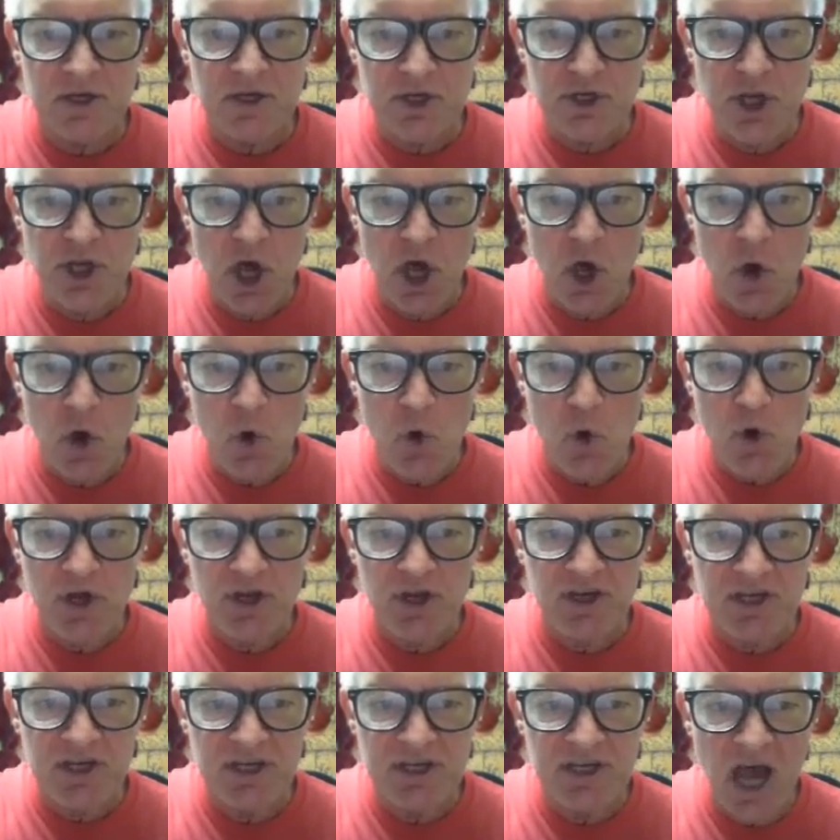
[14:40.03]

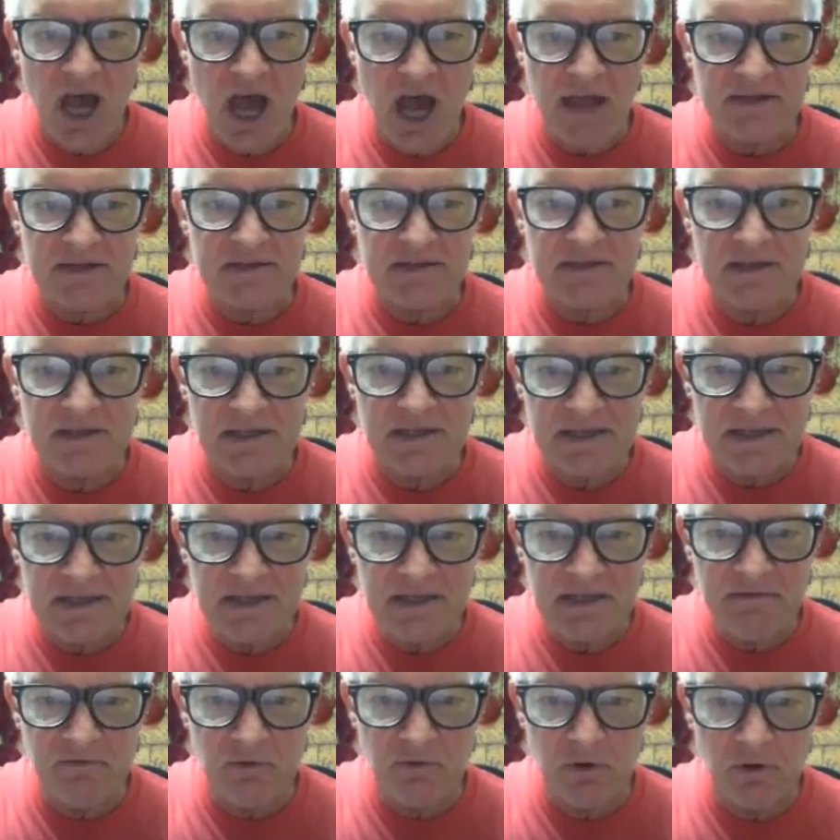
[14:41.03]
No, not
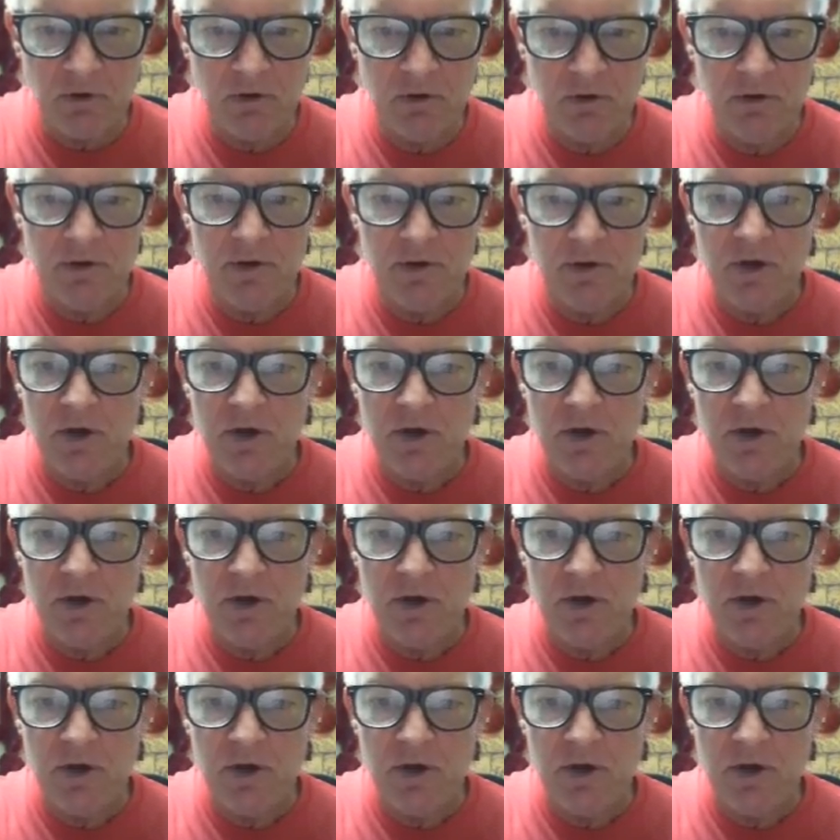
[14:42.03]
evil.